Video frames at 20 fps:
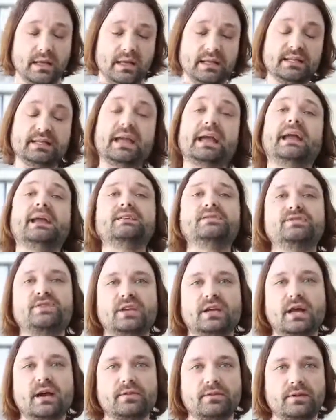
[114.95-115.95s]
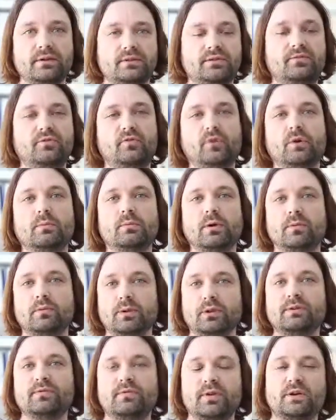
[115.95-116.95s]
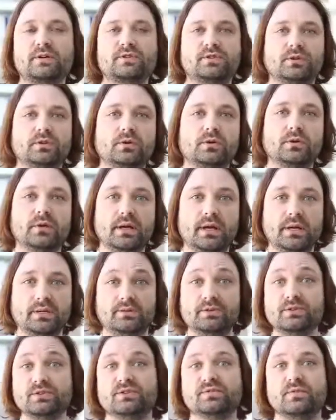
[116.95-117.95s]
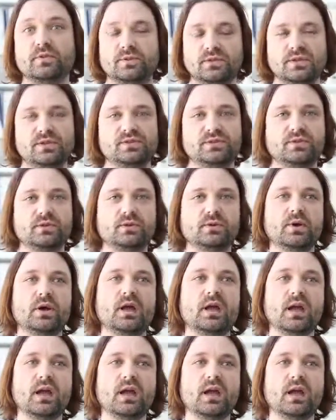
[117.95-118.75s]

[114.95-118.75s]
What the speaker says: engage together to form a really functional and useful tissue,